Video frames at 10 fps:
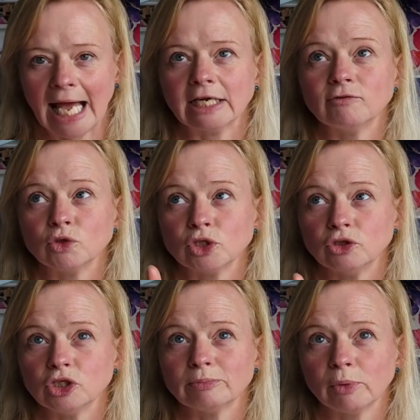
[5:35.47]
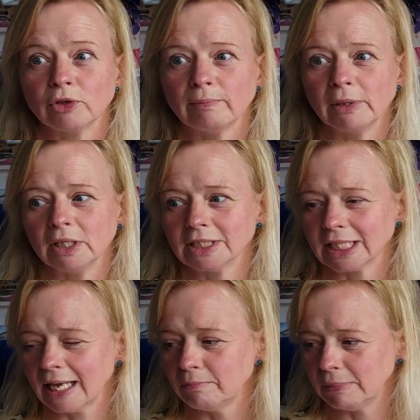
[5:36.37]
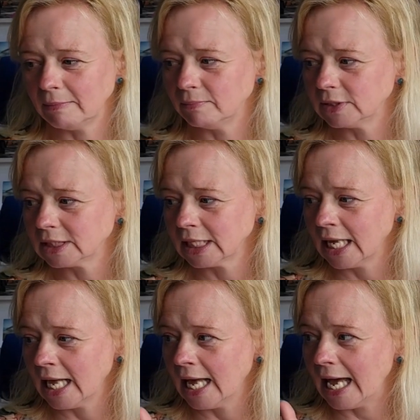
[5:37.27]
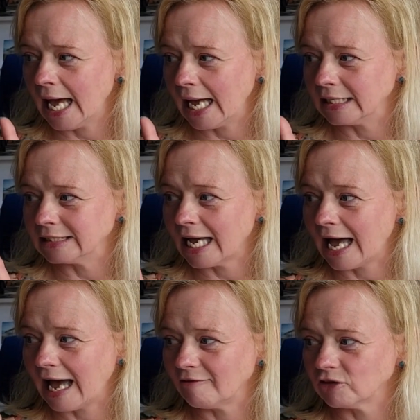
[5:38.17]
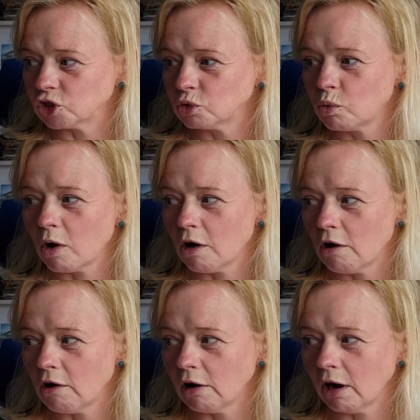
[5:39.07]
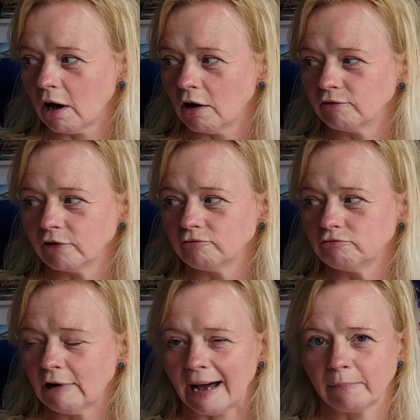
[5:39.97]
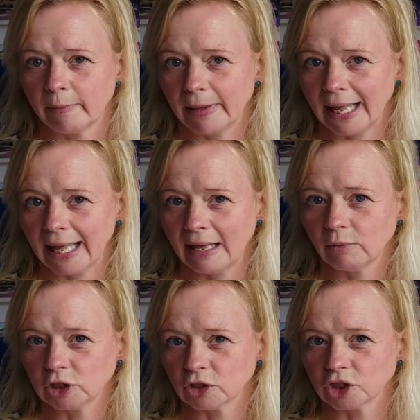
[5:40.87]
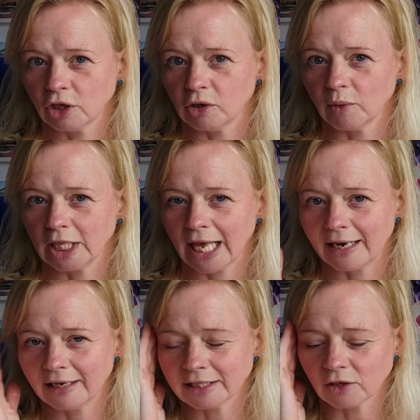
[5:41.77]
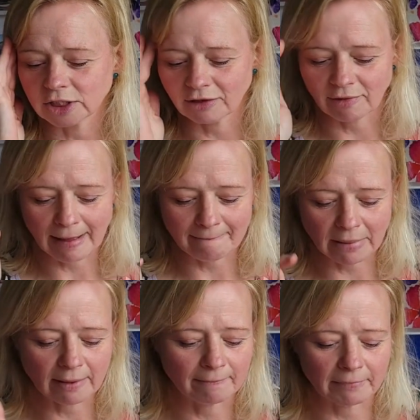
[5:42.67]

And I've also just bought the Burnside bibs, and I have a toile of a wrap pair, which I'll show you at the end as long as I remember.